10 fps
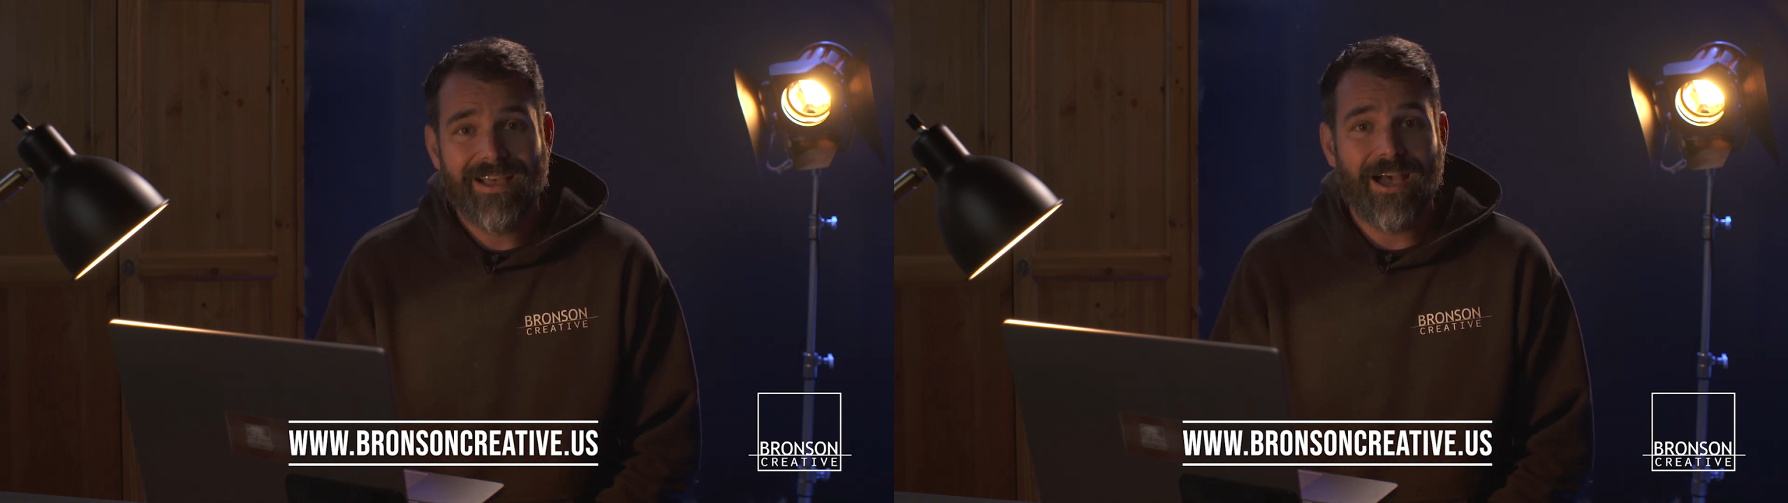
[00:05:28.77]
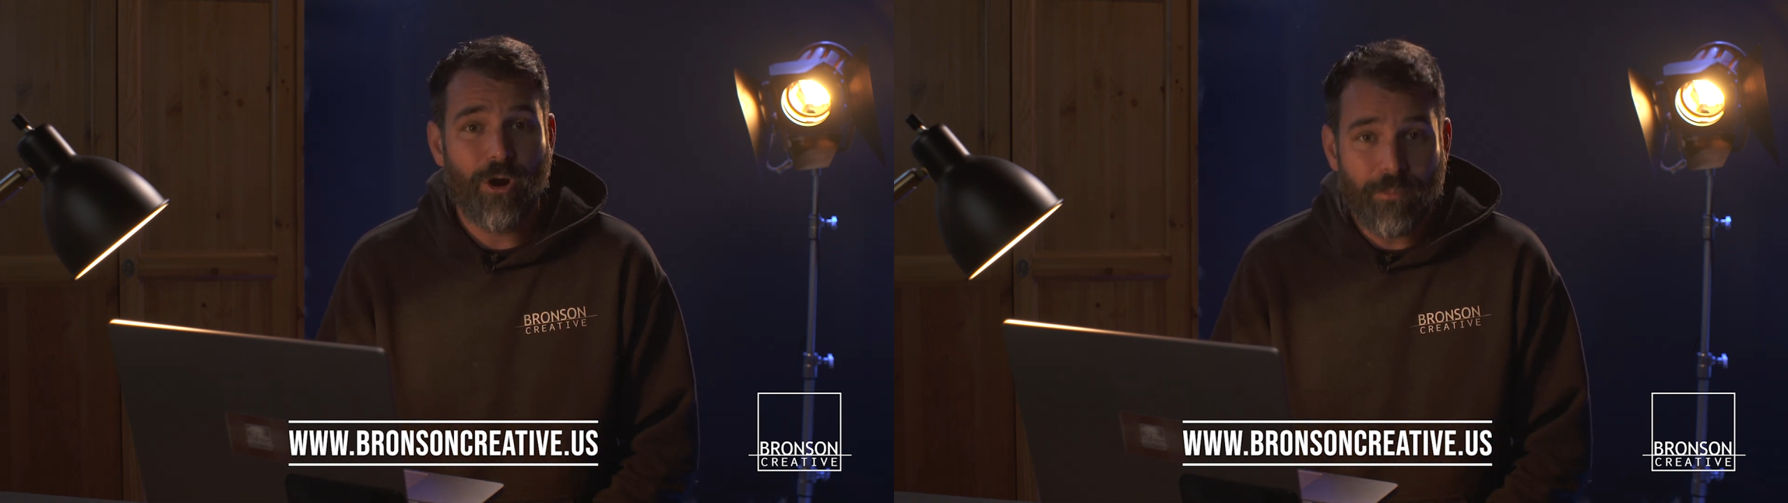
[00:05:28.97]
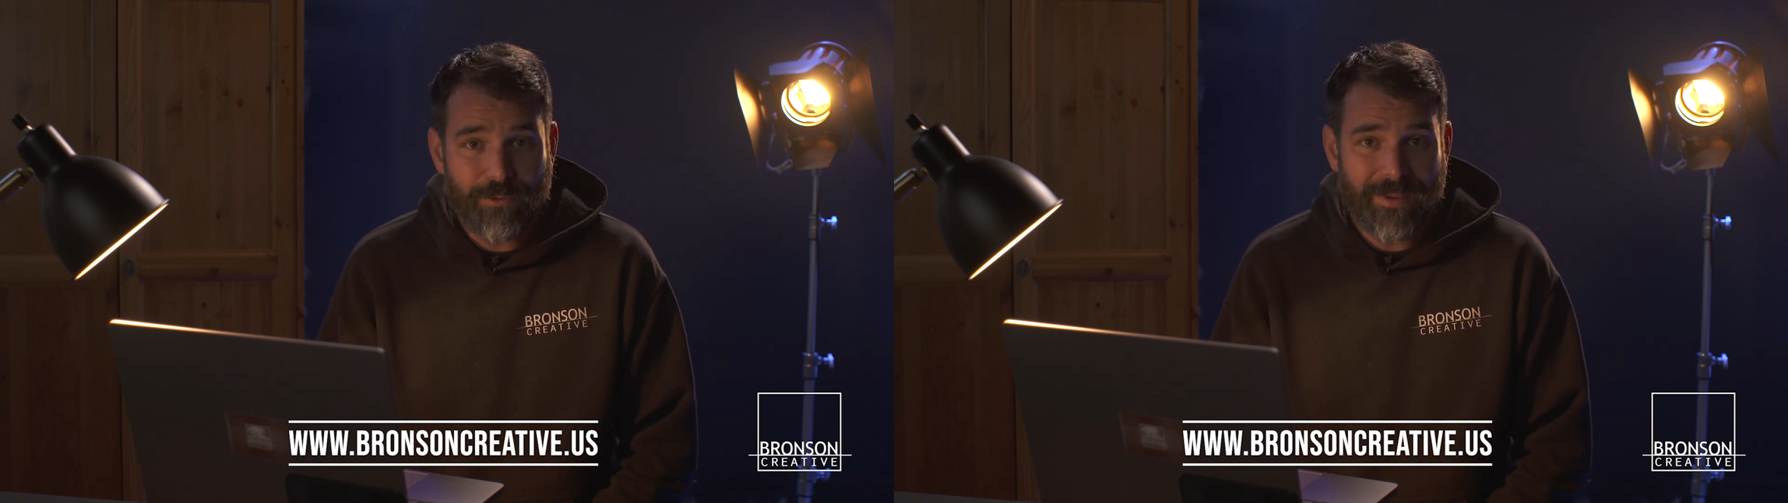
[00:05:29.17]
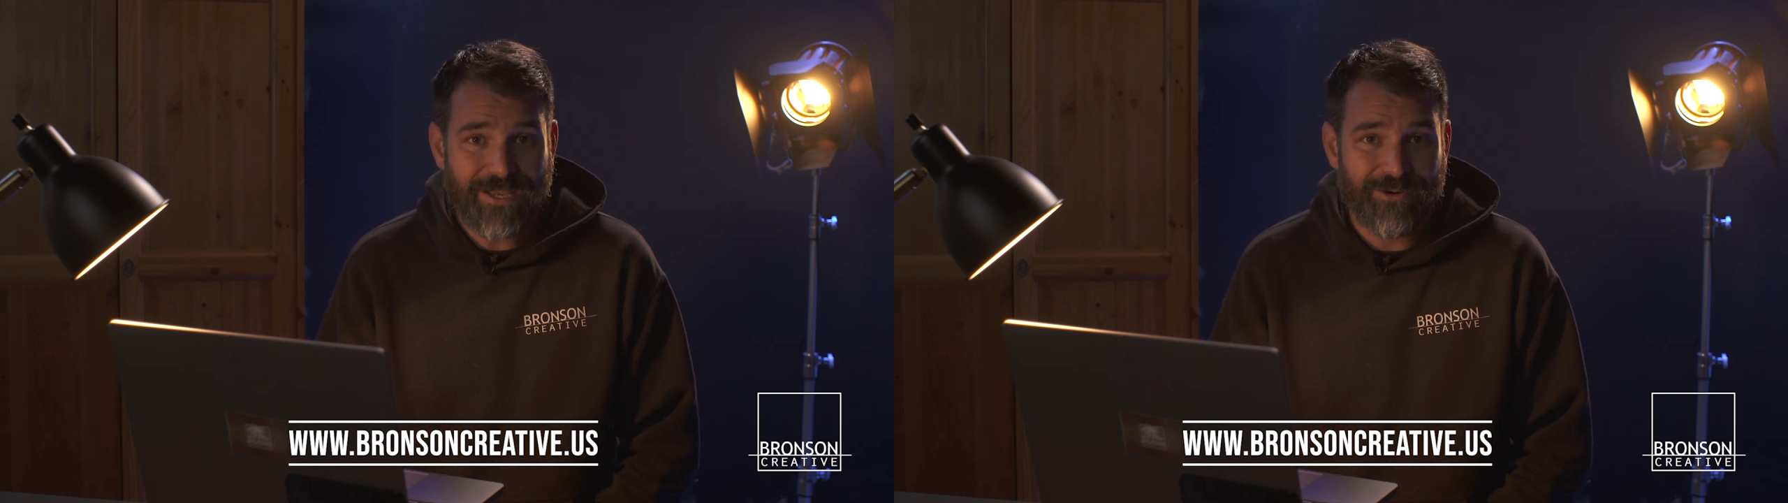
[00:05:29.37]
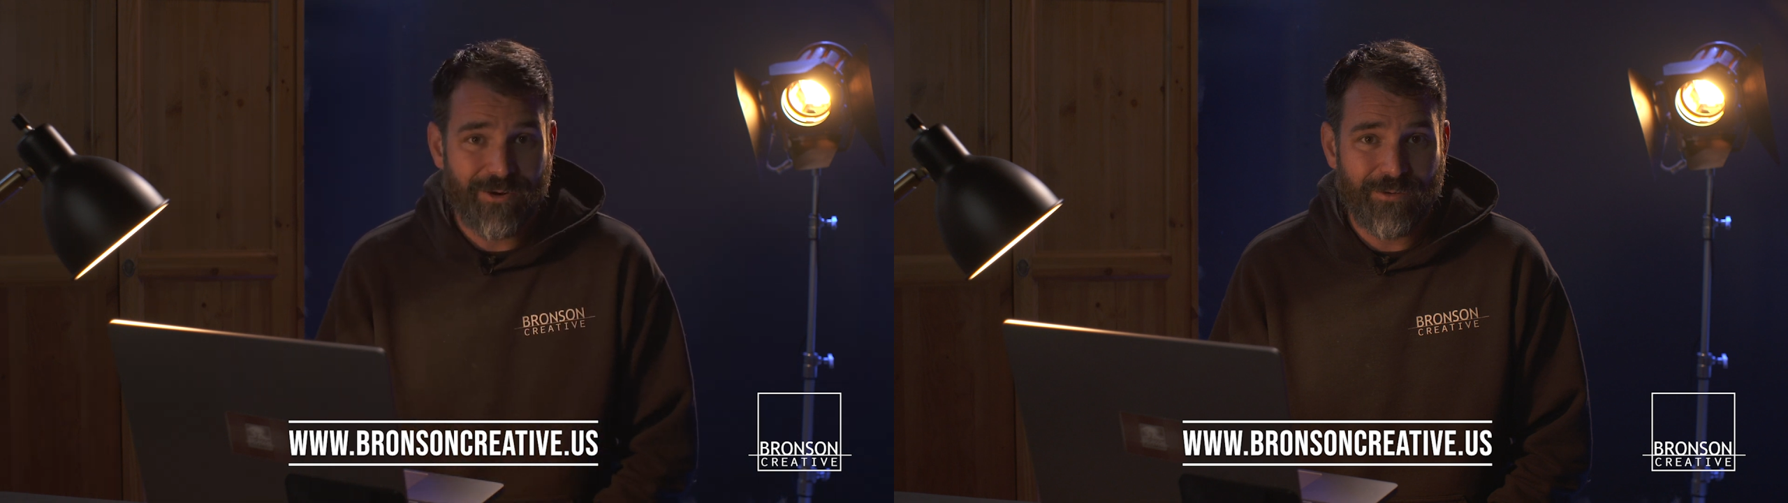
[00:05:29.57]
I hope you'll
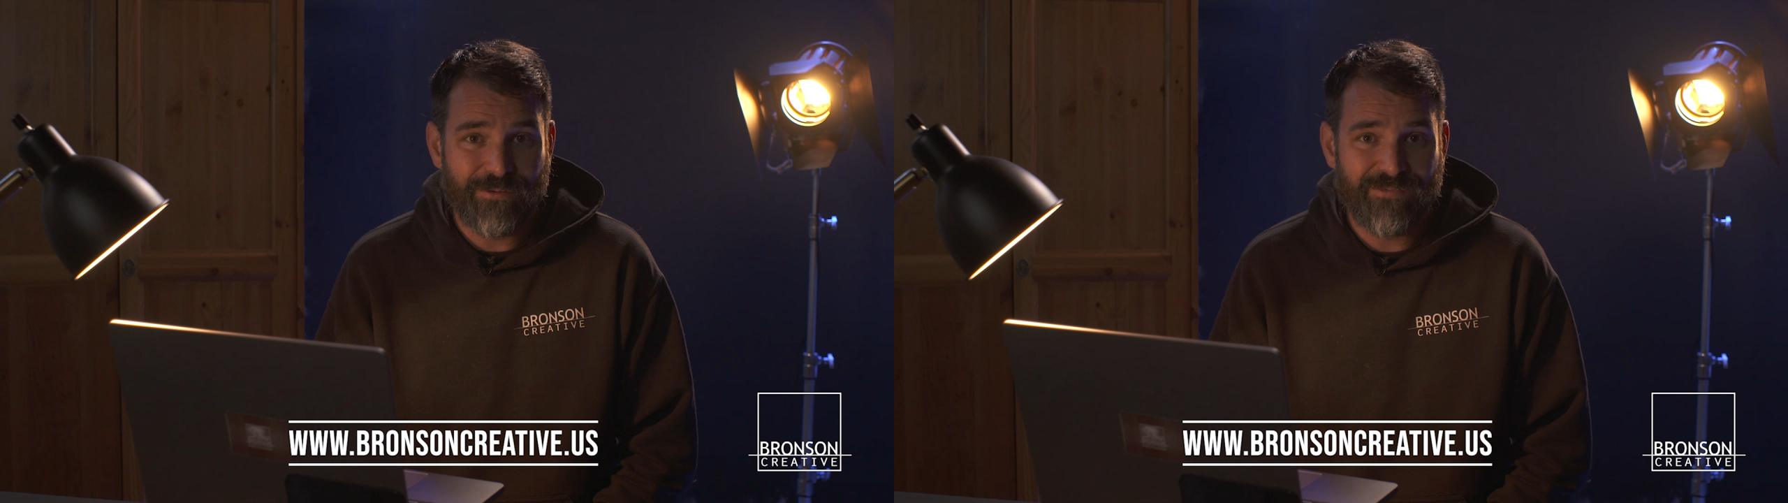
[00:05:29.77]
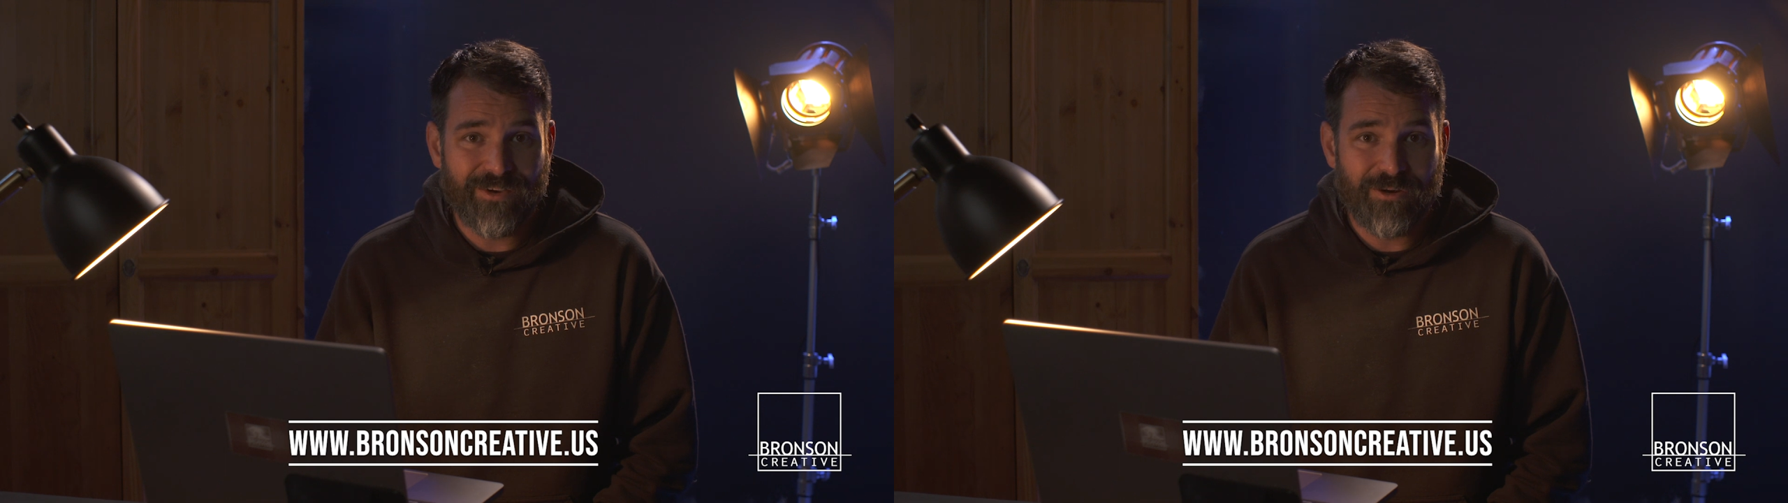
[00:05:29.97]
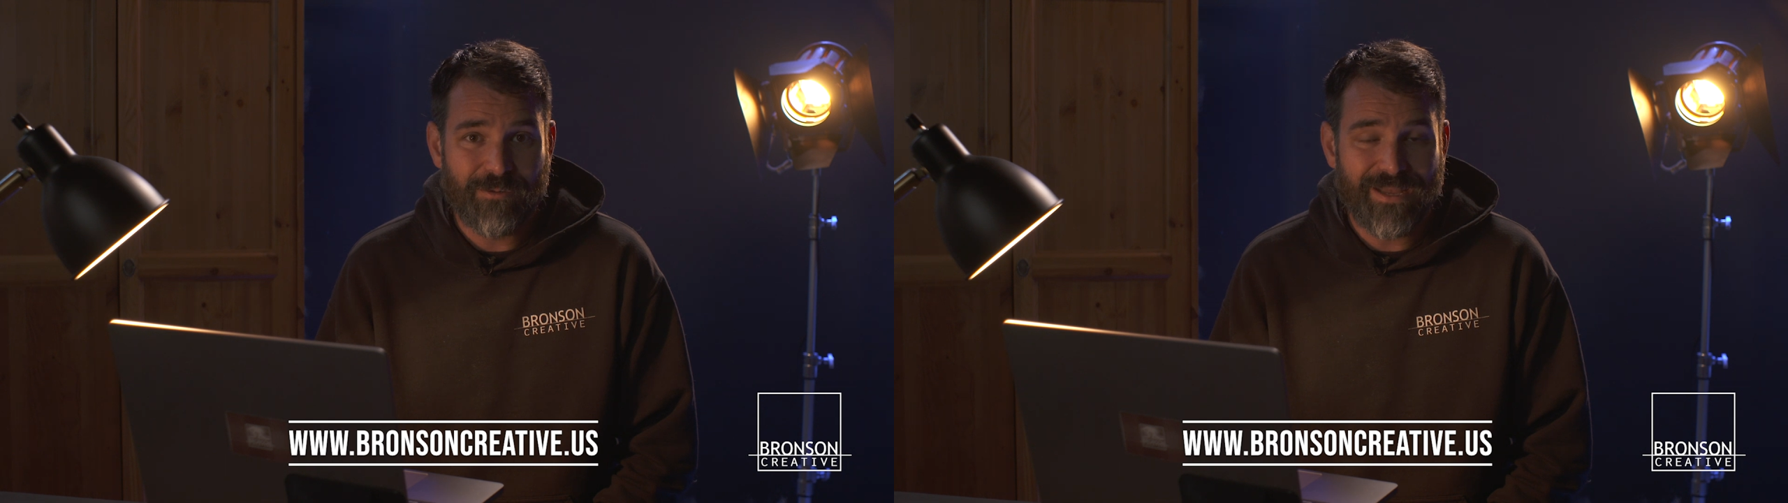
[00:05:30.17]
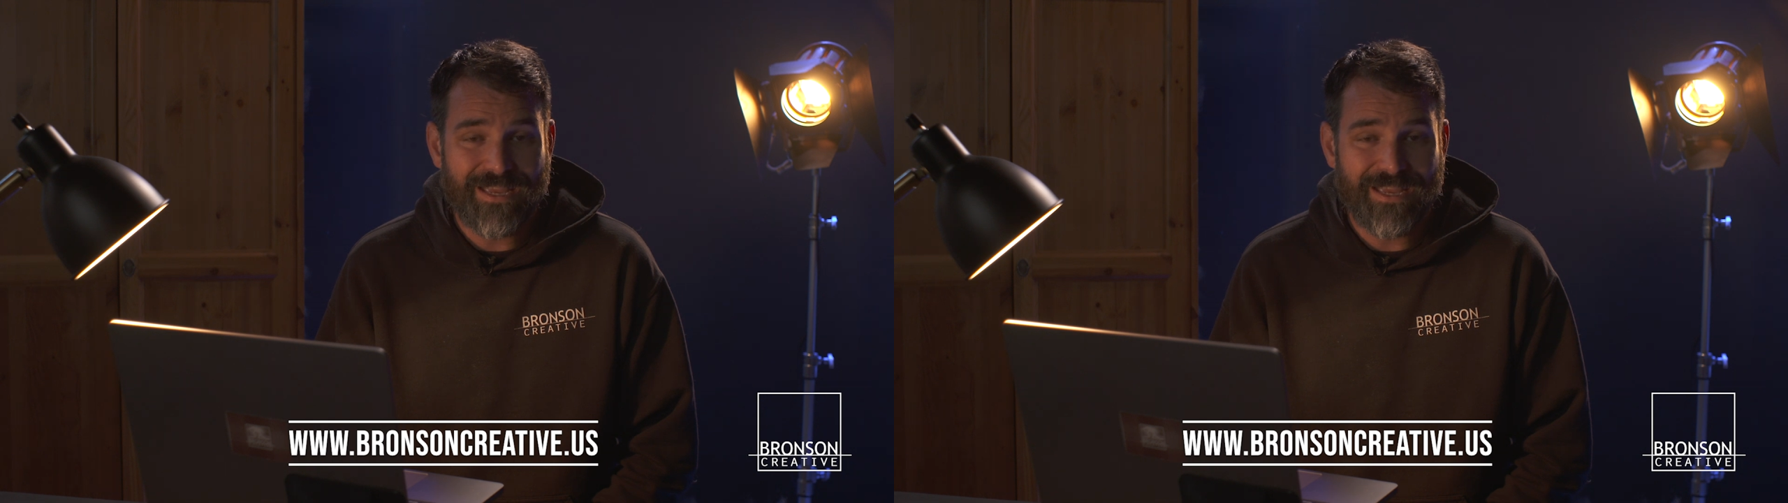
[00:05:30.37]
make your own film,